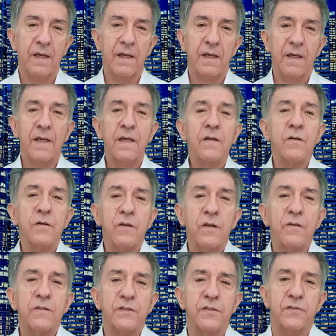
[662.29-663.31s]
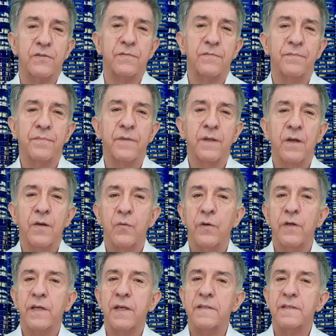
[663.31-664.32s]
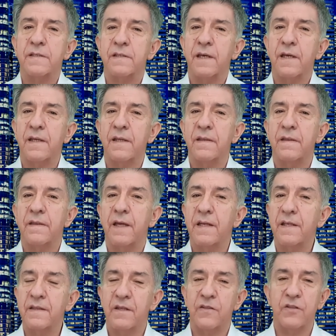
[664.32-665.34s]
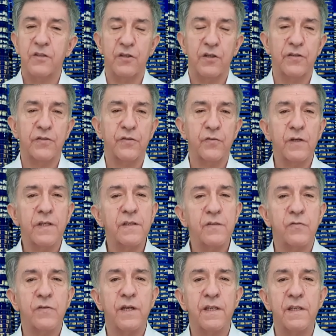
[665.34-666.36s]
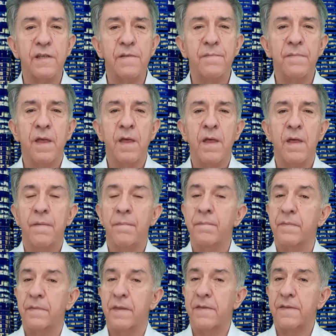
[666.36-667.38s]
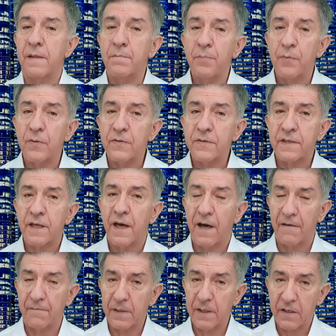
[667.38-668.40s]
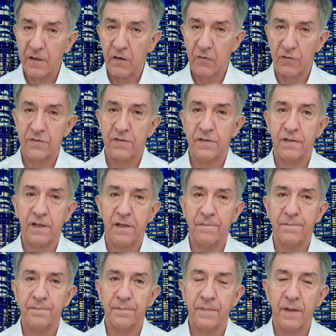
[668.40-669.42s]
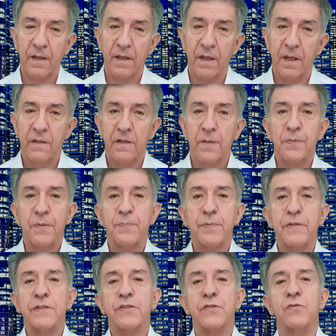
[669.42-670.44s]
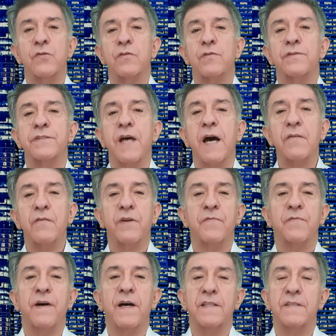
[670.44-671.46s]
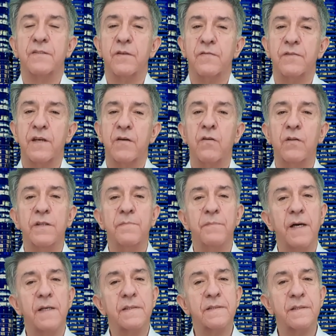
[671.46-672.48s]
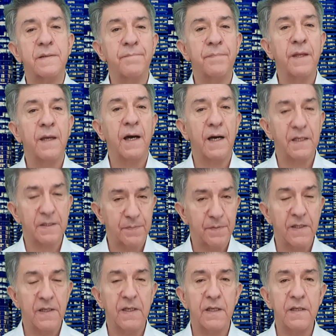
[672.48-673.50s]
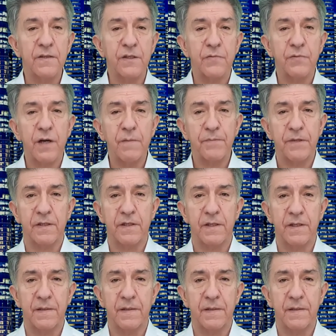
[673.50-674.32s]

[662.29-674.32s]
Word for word: In conclusion, we can say that in the year 2020, the temples have been closed. The perpetual sacrifice of the Holy Mass has been interrupted